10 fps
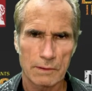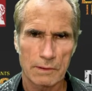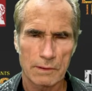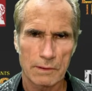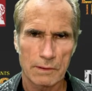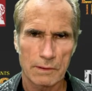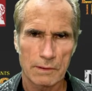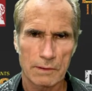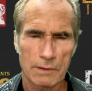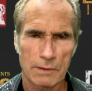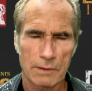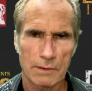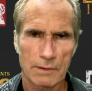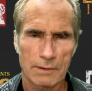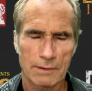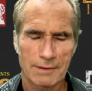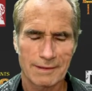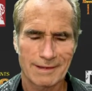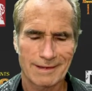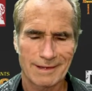
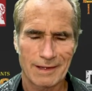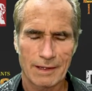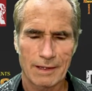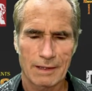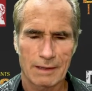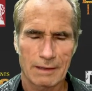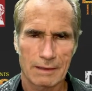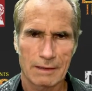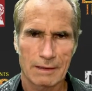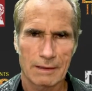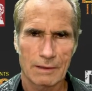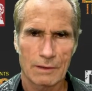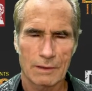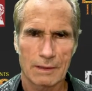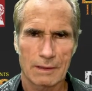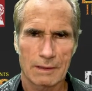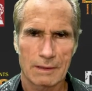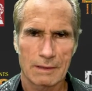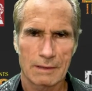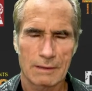
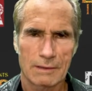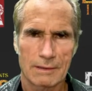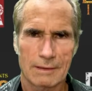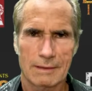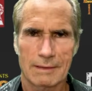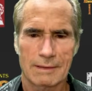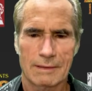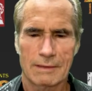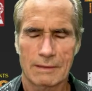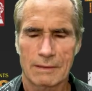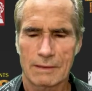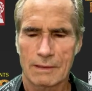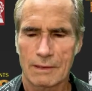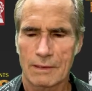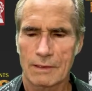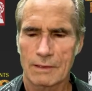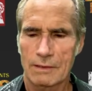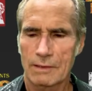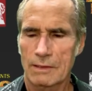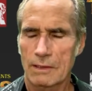
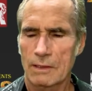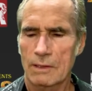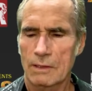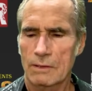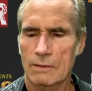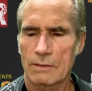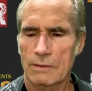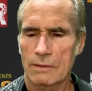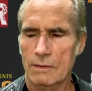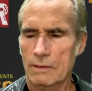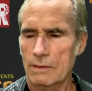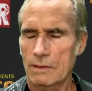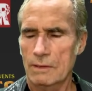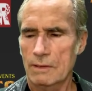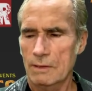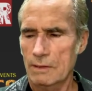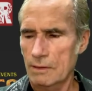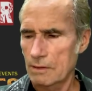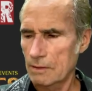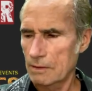(not speaking)